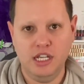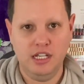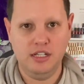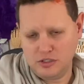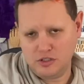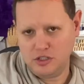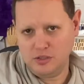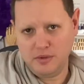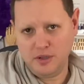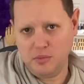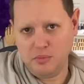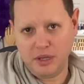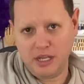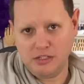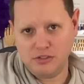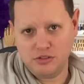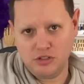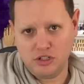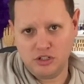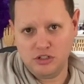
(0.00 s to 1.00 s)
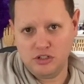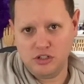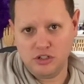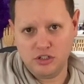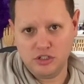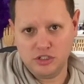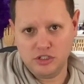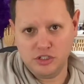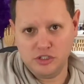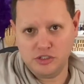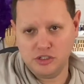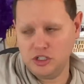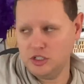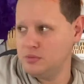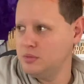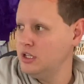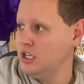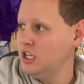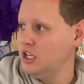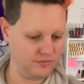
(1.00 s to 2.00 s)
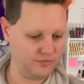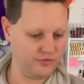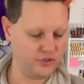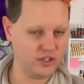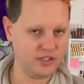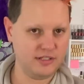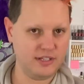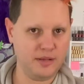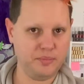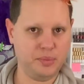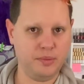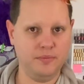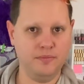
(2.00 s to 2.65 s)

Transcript: It's going to be on Patreon, not on YouTube. First step